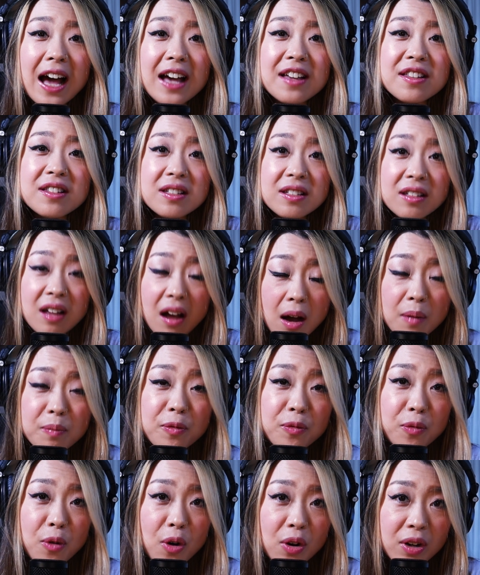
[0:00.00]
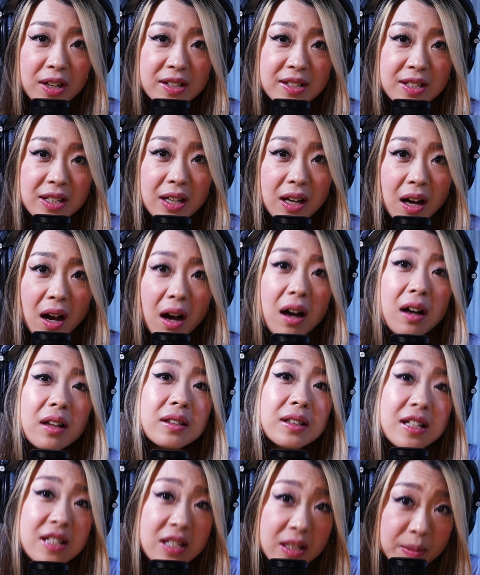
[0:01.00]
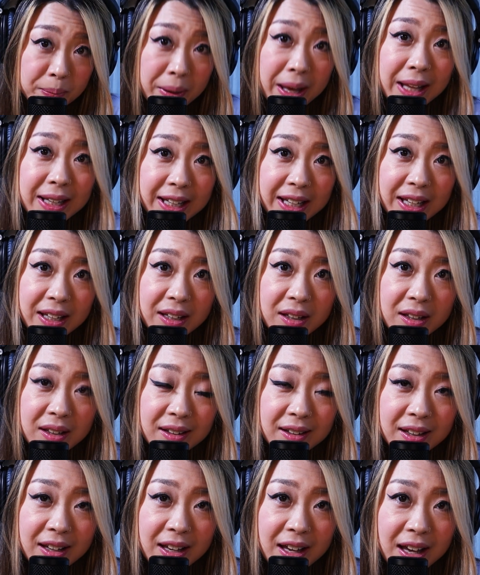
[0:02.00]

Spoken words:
I stopped focusing on the spelling.